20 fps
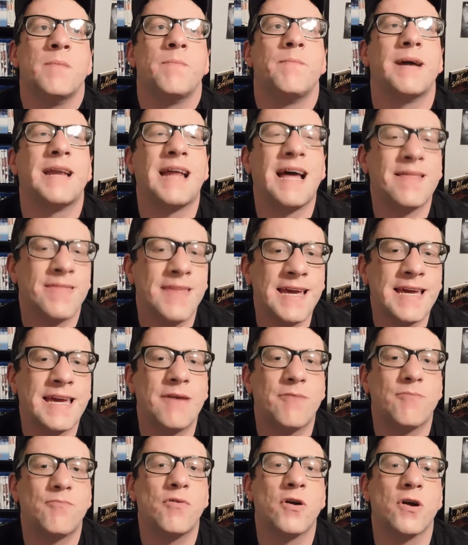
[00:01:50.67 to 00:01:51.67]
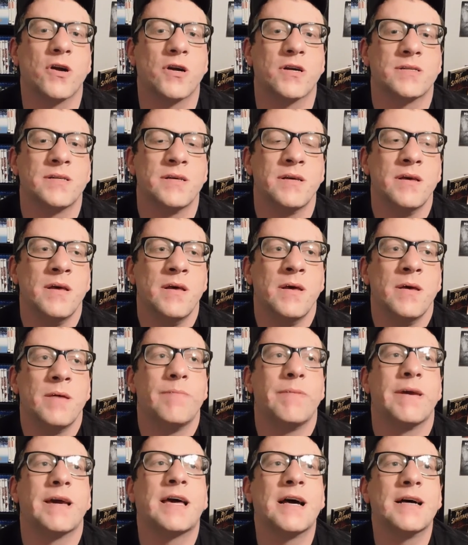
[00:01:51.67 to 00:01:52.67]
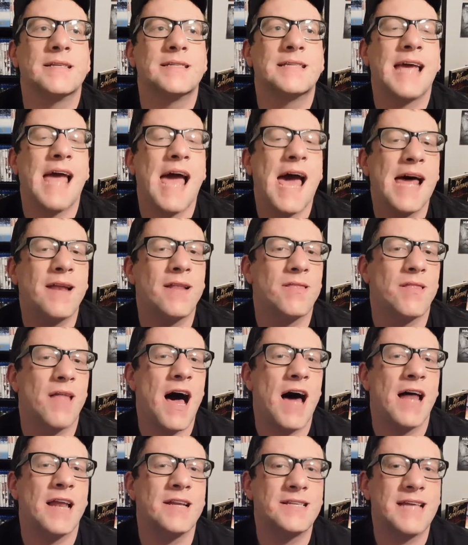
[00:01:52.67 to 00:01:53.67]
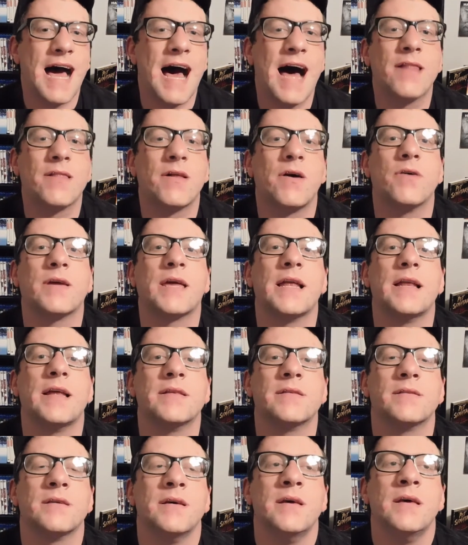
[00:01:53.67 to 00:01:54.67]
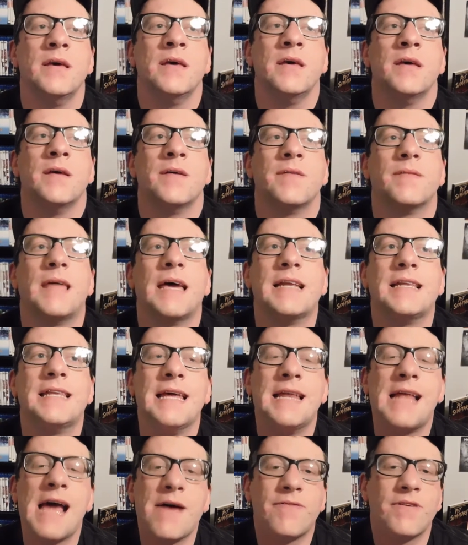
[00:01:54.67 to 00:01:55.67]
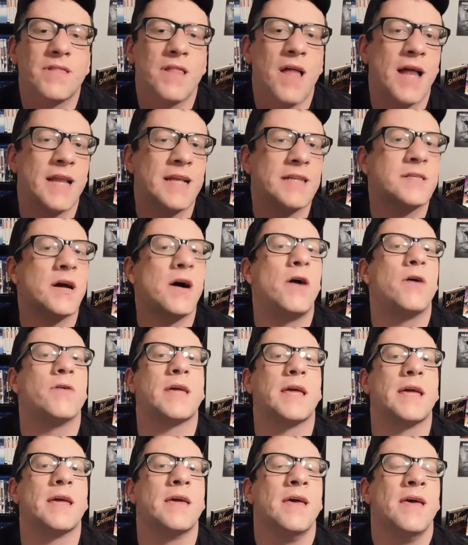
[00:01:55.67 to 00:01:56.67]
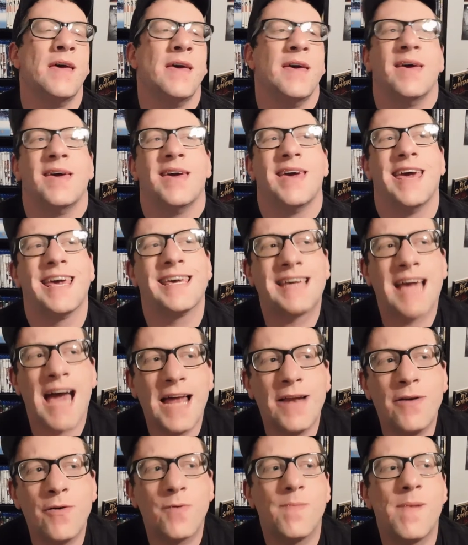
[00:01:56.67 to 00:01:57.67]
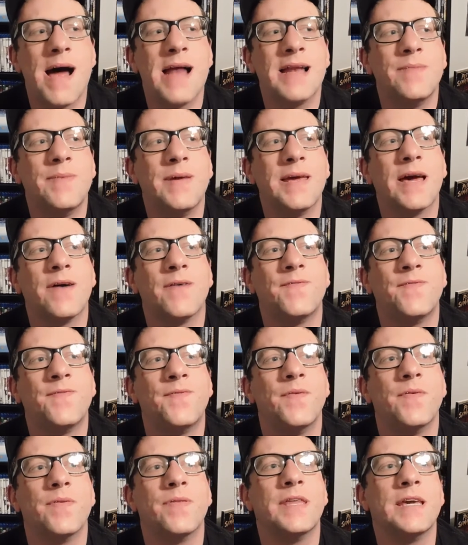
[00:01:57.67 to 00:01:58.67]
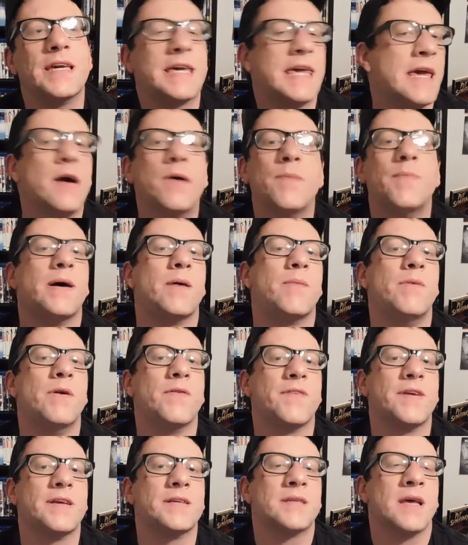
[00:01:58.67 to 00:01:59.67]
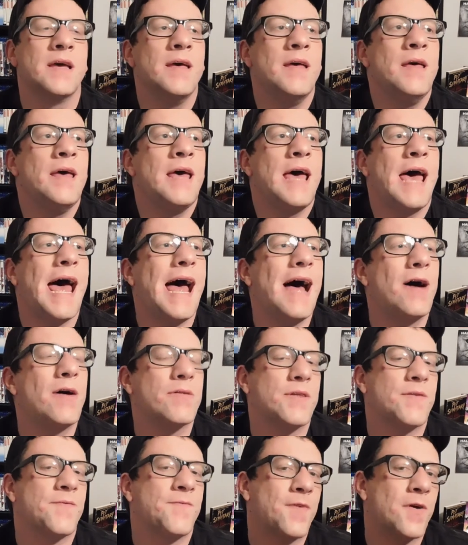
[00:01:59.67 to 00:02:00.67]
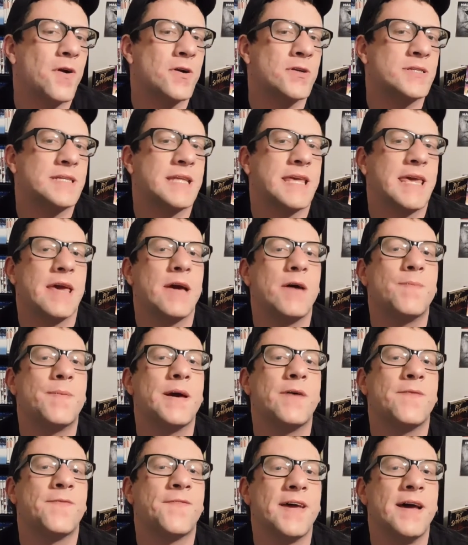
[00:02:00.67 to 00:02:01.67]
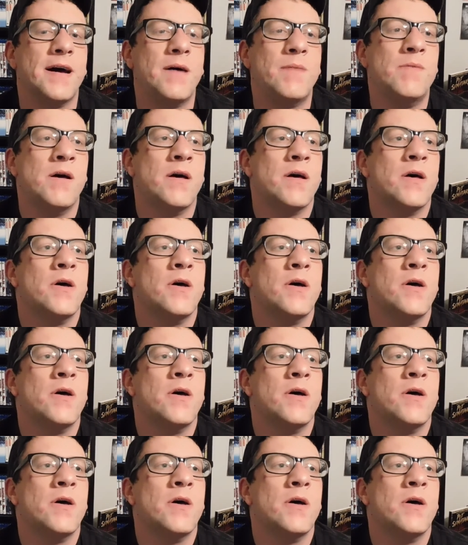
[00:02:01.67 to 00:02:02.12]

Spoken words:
But I think it worked because they had a lot of dialogue in it. They did have a lot of talking. It kind of reminded me of the Kill Bill movies. How the first Kill Bill film